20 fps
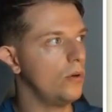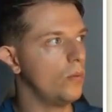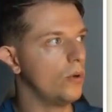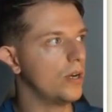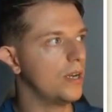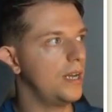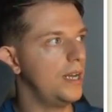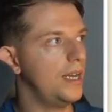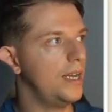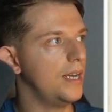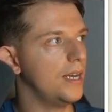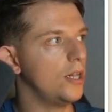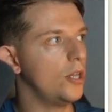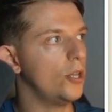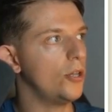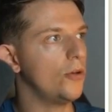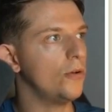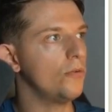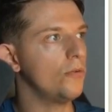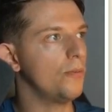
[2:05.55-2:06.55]
We're going to hit
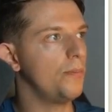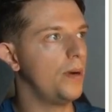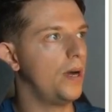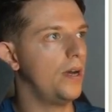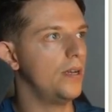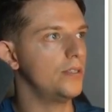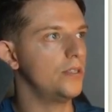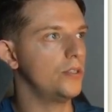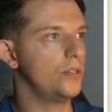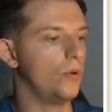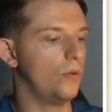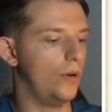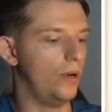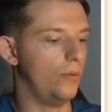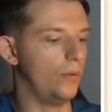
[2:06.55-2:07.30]
Clone Repository.